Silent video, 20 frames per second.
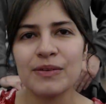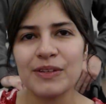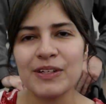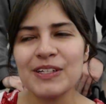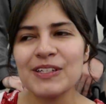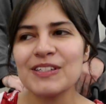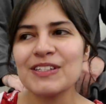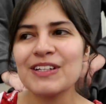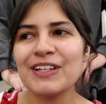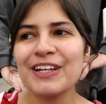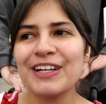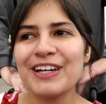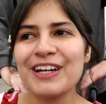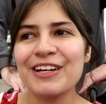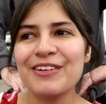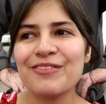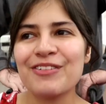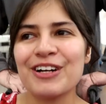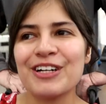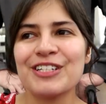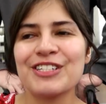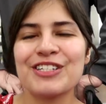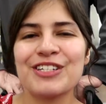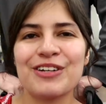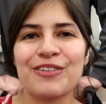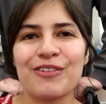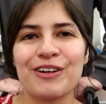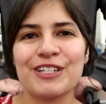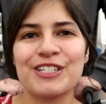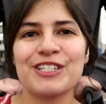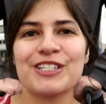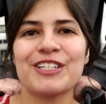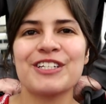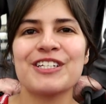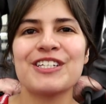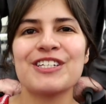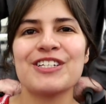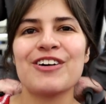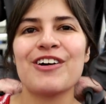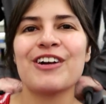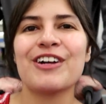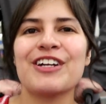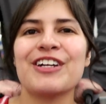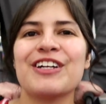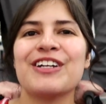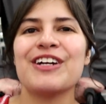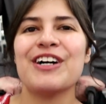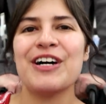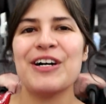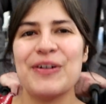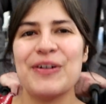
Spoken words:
These late night runs originally started